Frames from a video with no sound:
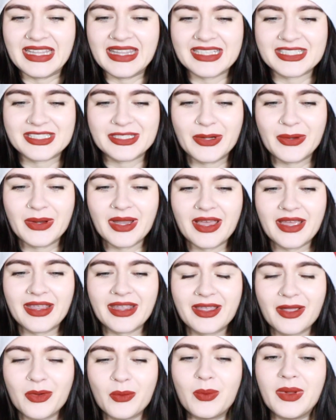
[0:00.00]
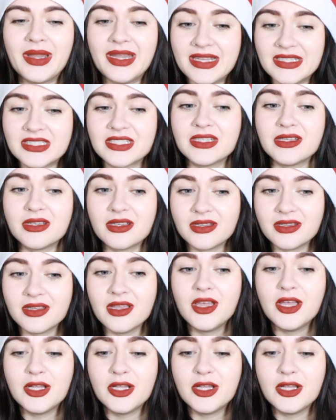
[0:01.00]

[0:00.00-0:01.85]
There's no we need to